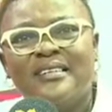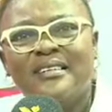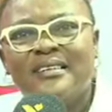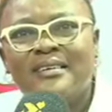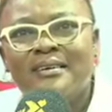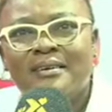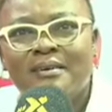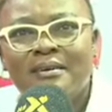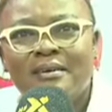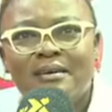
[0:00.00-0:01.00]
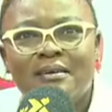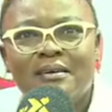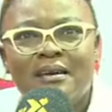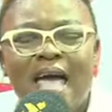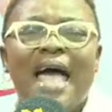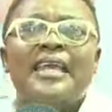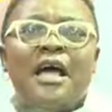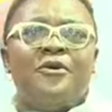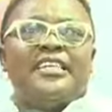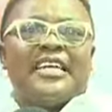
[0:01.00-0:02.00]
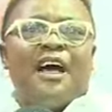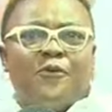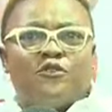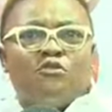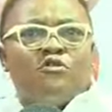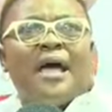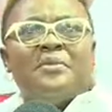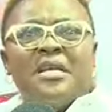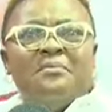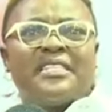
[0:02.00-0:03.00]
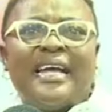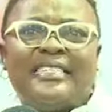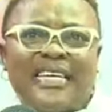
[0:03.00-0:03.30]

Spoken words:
I wish I for no crime minimum sentence.